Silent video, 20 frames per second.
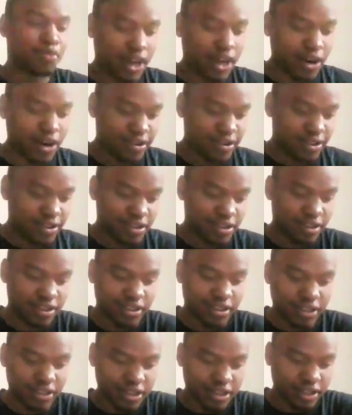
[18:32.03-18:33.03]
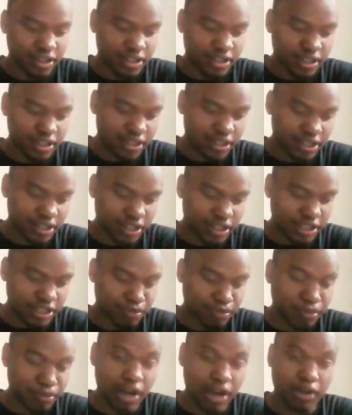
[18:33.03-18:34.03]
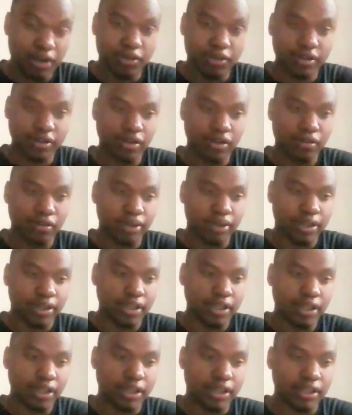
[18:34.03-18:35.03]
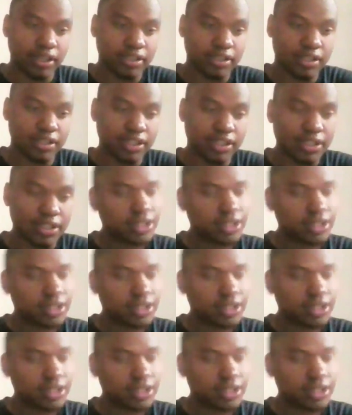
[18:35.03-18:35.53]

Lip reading: ours took a spare one. Oh my gosh. He,